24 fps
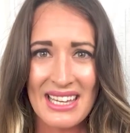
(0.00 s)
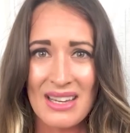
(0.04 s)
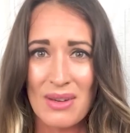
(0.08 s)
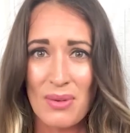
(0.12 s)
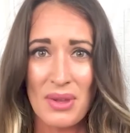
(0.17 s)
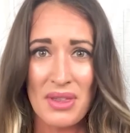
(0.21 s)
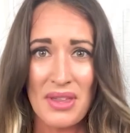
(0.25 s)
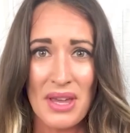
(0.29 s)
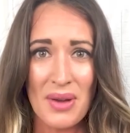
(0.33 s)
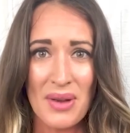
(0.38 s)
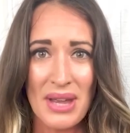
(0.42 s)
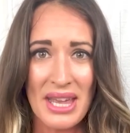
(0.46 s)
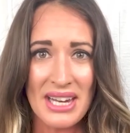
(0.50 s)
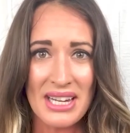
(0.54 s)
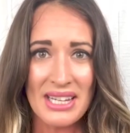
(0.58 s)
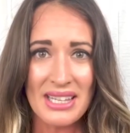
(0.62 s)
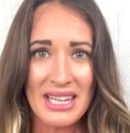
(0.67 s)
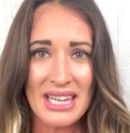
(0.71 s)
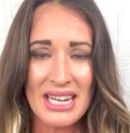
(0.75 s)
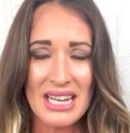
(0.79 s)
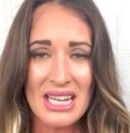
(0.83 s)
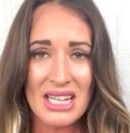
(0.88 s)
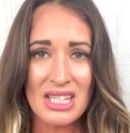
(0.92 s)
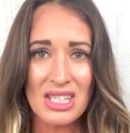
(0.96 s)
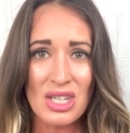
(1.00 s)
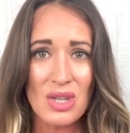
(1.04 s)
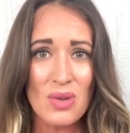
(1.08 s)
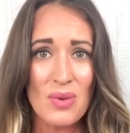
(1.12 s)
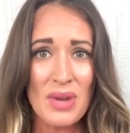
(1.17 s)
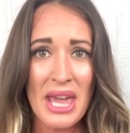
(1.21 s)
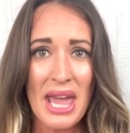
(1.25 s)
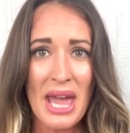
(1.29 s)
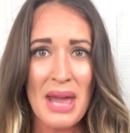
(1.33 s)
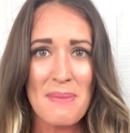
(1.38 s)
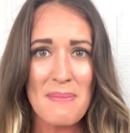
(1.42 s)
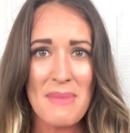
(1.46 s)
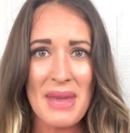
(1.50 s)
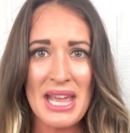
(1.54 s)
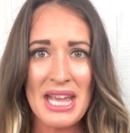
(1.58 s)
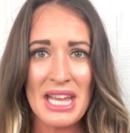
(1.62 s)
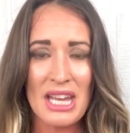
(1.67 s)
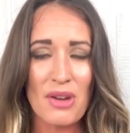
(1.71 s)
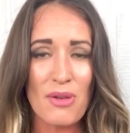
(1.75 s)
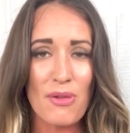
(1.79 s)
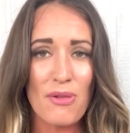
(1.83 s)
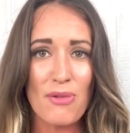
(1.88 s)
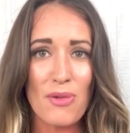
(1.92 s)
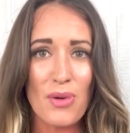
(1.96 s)
Without analytics, you can't make
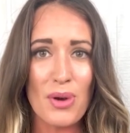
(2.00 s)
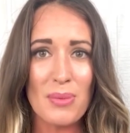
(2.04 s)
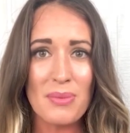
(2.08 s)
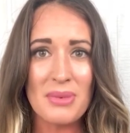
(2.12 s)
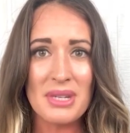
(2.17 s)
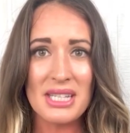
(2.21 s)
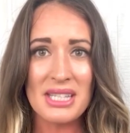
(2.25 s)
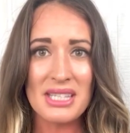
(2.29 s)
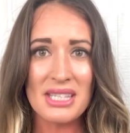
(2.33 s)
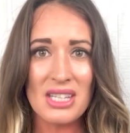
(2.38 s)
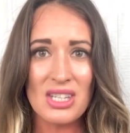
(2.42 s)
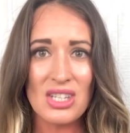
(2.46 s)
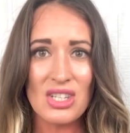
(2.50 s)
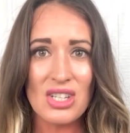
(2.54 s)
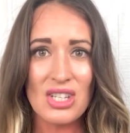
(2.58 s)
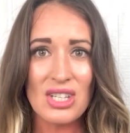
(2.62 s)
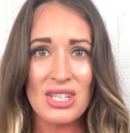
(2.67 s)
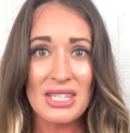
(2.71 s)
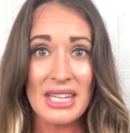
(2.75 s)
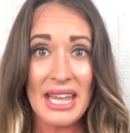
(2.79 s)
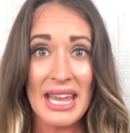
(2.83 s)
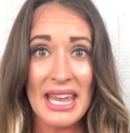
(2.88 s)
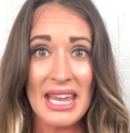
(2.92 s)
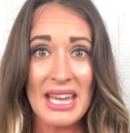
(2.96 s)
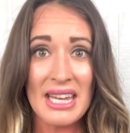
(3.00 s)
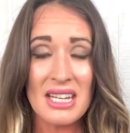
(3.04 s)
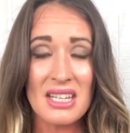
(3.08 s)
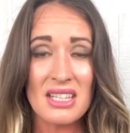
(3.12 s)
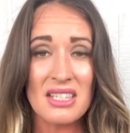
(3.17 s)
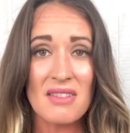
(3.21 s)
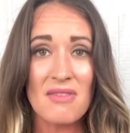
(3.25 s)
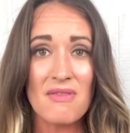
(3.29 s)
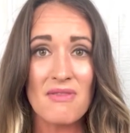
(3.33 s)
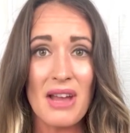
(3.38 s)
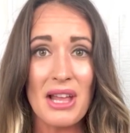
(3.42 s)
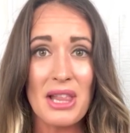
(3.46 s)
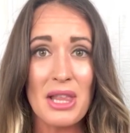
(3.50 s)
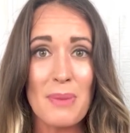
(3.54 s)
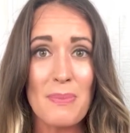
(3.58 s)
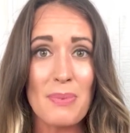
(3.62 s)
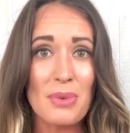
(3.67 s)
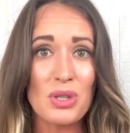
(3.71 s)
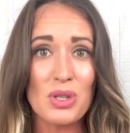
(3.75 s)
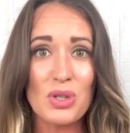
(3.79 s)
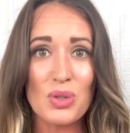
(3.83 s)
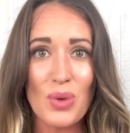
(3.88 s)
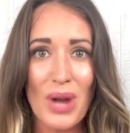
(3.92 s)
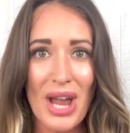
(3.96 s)
informed decisions and develop
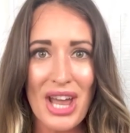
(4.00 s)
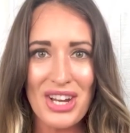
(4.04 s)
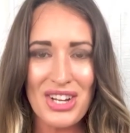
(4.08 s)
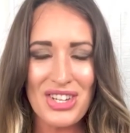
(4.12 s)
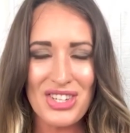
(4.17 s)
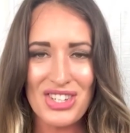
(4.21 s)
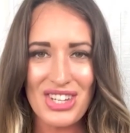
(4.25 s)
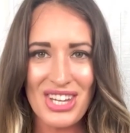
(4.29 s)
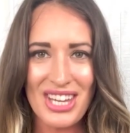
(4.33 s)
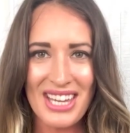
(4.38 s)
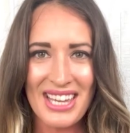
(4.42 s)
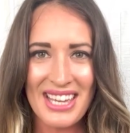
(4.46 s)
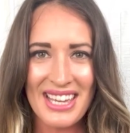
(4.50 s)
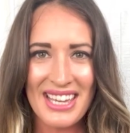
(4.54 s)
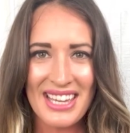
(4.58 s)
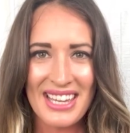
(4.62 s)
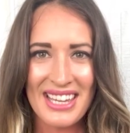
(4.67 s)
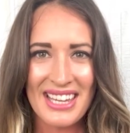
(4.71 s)
a strategy.